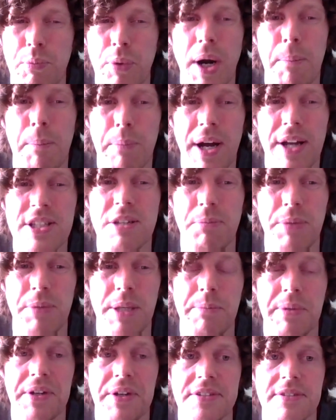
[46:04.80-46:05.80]
pro- possibly
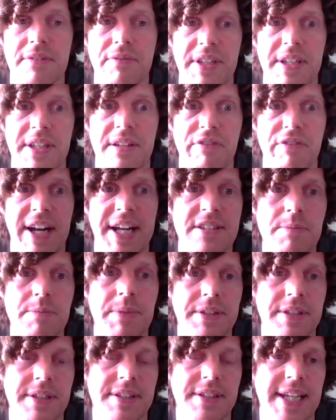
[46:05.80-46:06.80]
because of the
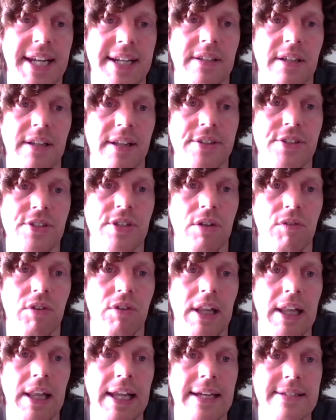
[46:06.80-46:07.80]
advancement in technology over
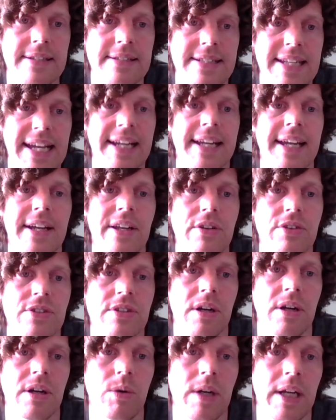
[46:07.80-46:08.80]
the last decade or
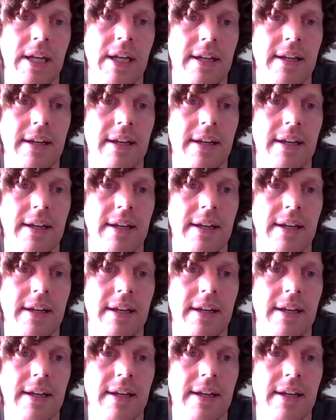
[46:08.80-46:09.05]
so,